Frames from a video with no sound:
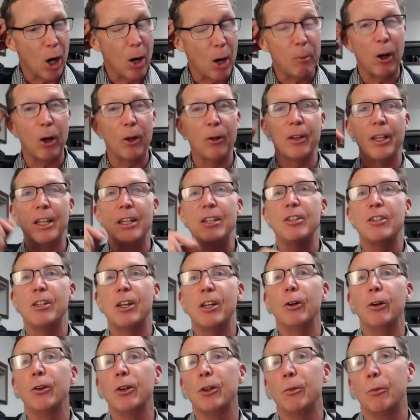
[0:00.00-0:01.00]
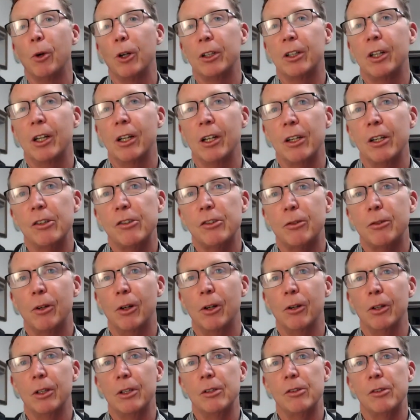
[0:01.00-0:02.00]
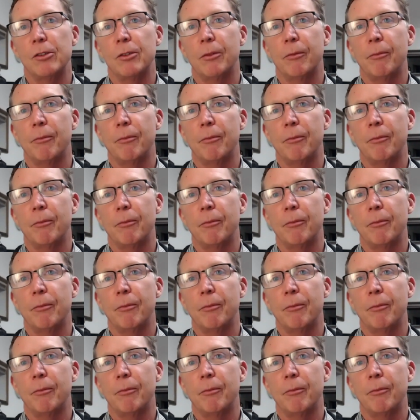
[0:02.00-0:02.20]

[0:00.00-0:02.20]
I'll then tell them what cholesterol is.